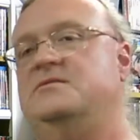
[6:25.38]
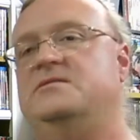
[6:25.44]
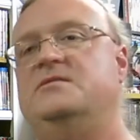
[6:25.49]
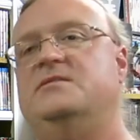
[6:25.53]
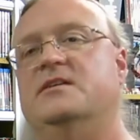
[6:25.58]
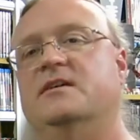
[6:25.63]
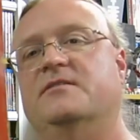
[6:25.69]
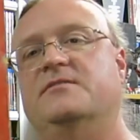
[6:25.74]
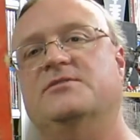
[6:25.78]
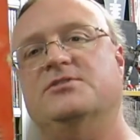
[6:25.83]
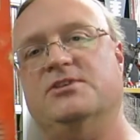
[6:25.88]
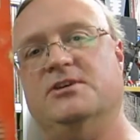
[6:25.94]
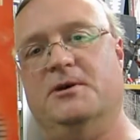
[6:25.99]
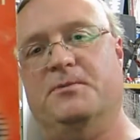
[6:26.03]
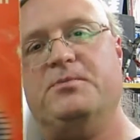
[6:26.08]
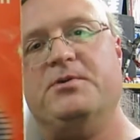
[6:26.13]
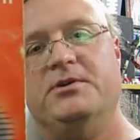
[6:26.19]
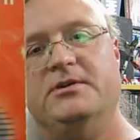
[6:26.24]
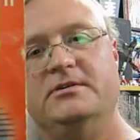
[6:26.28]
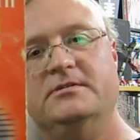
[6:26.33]
Death Ship.
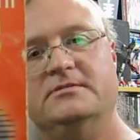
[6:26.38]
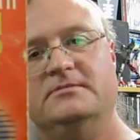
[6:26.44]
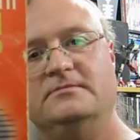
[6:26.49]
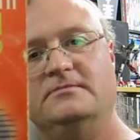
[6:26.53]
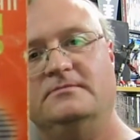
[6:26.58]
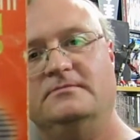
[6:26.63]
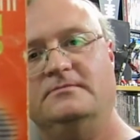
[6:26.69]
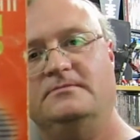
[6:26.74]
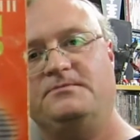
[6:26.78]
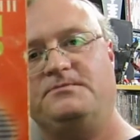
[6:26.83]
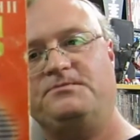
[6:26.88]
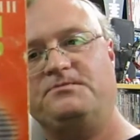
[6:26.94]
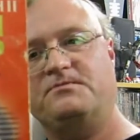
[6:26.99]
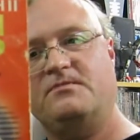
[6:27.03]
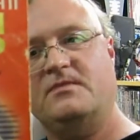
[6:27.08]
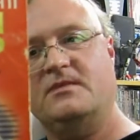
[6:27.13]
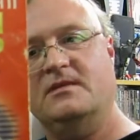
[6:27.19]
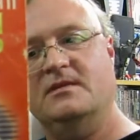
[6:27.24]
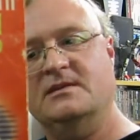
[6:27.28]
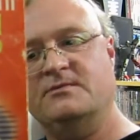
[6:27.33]

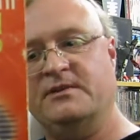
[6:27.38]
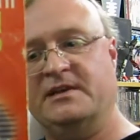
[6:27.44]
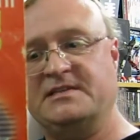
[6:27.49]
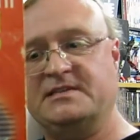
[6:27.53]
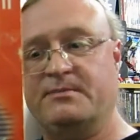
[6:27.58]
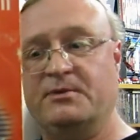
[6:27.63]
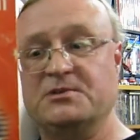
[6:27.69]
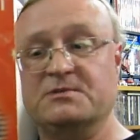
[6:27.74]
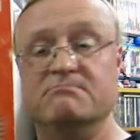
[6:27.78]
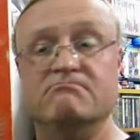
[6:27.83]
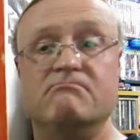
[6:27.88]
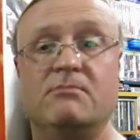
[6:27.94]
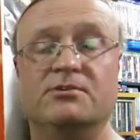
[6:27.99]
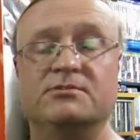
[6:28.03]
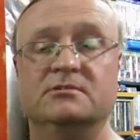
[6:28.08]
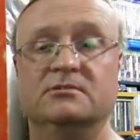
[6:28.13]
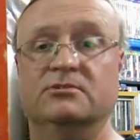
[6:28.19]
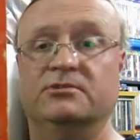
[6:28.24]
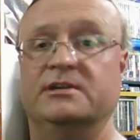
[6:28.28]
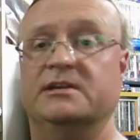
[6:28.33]
This one has the most
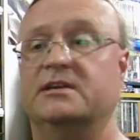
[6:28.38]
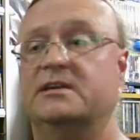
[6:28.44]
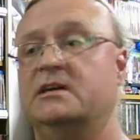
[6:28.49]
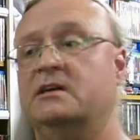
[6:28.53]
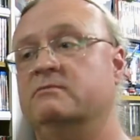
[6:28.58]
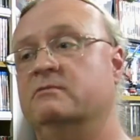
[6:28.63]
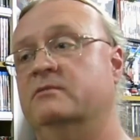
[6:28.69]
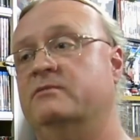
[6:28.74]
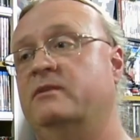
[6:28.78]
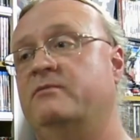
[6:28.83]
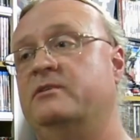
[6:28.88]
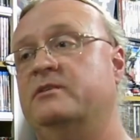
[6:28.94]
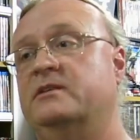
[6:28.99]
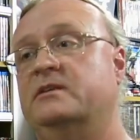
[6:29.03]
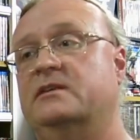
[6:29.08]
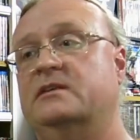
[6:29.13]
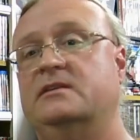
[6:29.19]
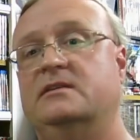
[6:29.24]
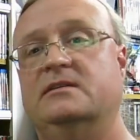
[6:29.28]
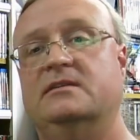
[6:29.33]
modern looking cover of
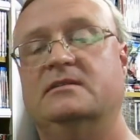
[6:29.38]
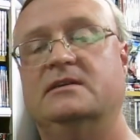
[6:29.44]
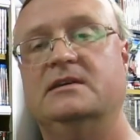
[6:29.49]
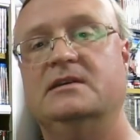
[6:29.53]
everything here.